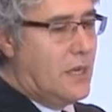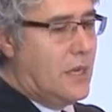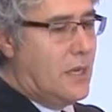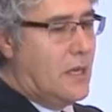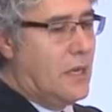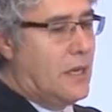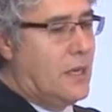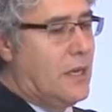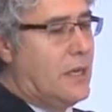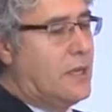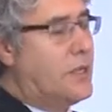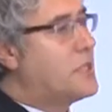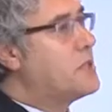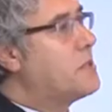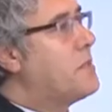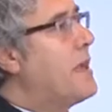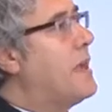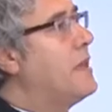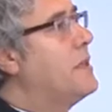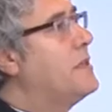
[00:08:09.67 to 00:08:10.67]
uh, and
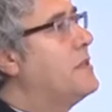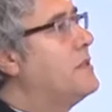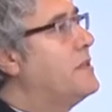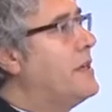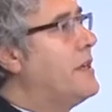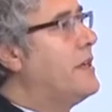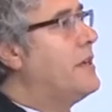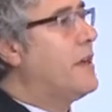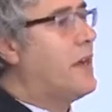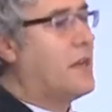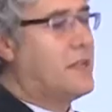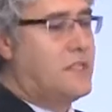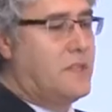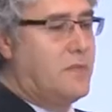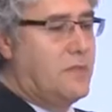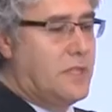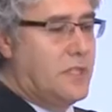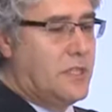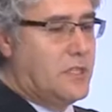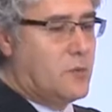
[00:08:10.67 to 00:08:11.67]
expanding their
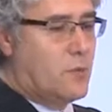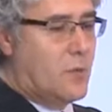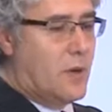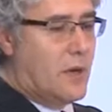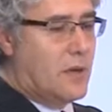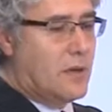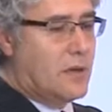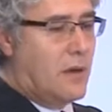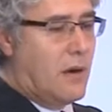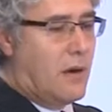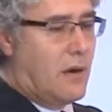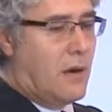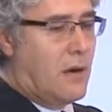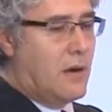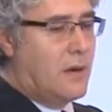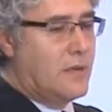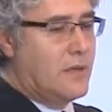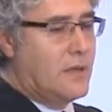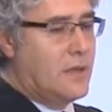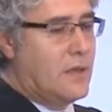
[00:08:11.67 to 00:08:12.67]
activities? What
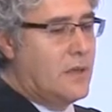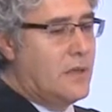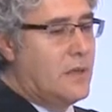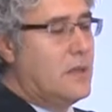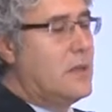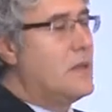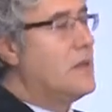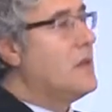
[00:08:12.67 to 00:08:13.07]
are the,